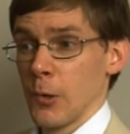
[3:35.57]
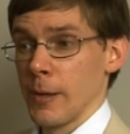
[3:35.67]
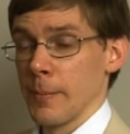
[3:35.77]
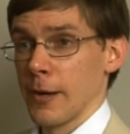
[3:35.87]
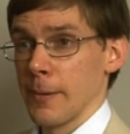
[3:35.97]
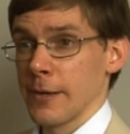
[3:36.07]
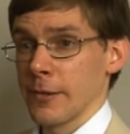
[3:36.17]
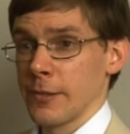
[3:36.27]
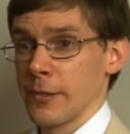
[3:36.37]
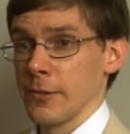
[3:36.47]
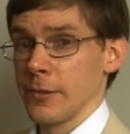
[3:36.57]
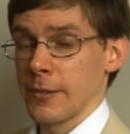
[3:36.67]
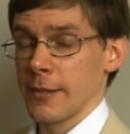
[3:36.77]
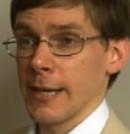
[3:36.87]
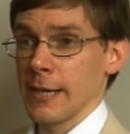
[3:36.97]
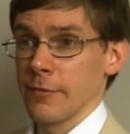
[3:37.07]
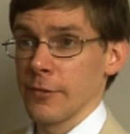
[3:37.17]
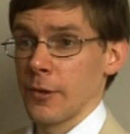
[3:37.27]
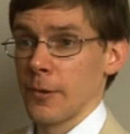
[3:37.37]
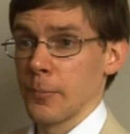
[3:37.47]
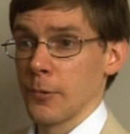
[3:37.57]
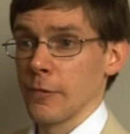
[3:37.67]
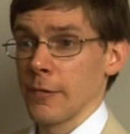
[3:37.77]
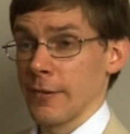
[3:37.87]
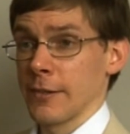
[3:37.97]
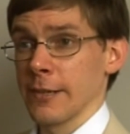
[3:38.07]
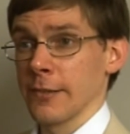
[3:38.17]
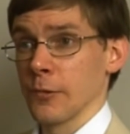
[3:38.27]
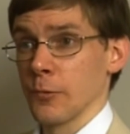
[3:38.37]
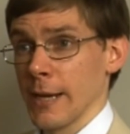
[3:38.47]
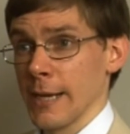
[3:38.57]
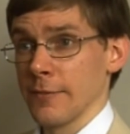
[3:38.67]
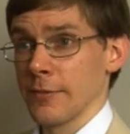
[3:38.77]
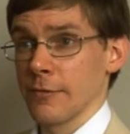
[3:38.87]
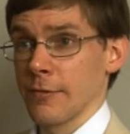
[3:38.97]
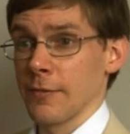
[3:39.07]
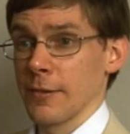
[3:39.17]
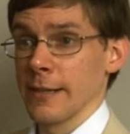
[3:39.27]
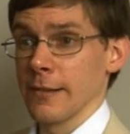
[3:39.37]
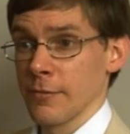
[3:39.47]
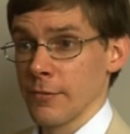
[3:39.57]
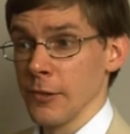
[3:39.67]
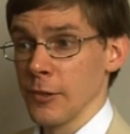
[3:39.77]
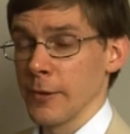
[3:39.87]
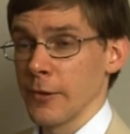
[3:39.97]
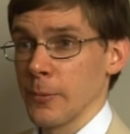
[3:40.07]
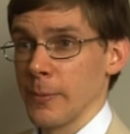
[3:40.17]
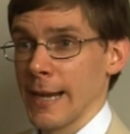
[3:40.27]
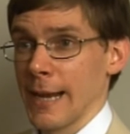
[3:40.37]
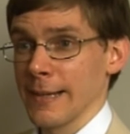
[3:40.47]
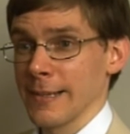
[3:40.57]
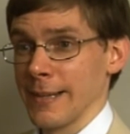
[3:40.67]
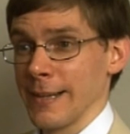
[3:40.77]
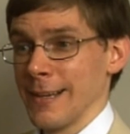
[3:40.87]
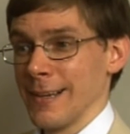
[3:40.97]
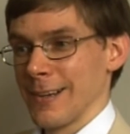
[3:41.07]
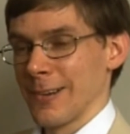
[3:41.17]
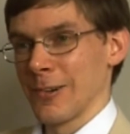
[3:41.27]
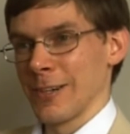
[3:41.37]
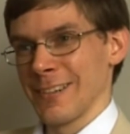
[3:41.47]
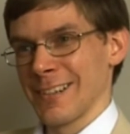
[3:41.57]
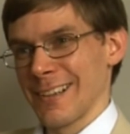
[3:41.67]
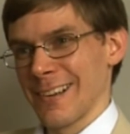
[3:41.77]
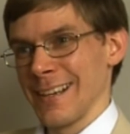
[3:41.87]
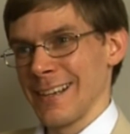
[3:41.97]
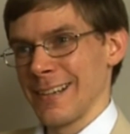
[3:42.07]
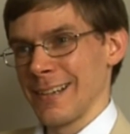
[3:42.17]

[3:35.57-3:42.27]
we might be able to detect, for example, gravitational waves travelling through the Milky Way galaxy, causing slight